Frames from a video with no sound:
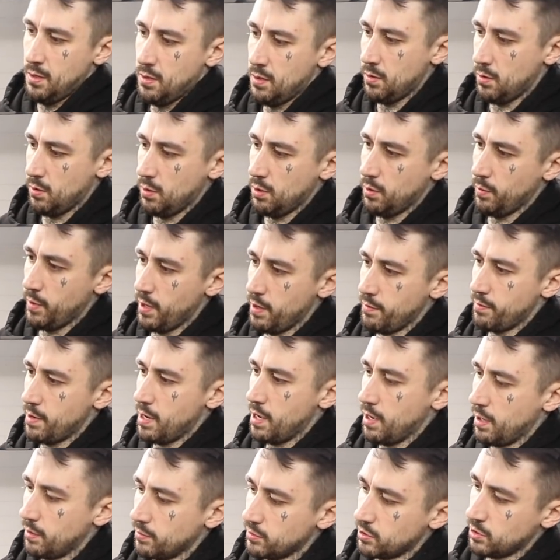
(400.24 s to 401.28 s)
All the way
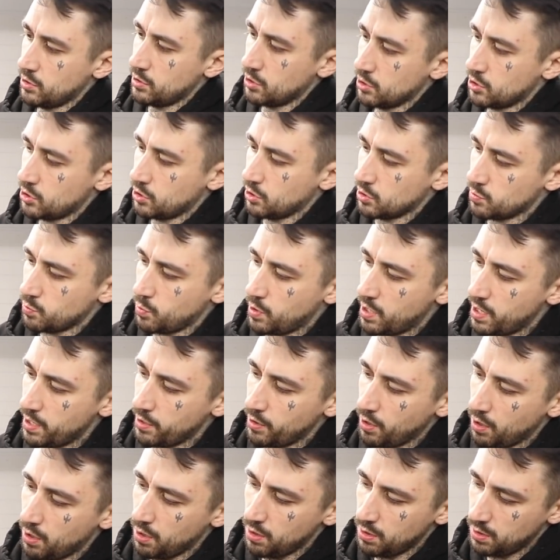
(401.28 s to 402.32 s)
round, just because why
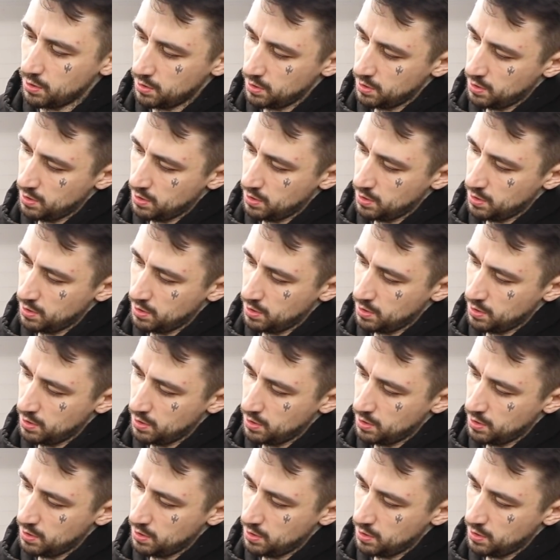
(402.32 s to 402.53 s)
not?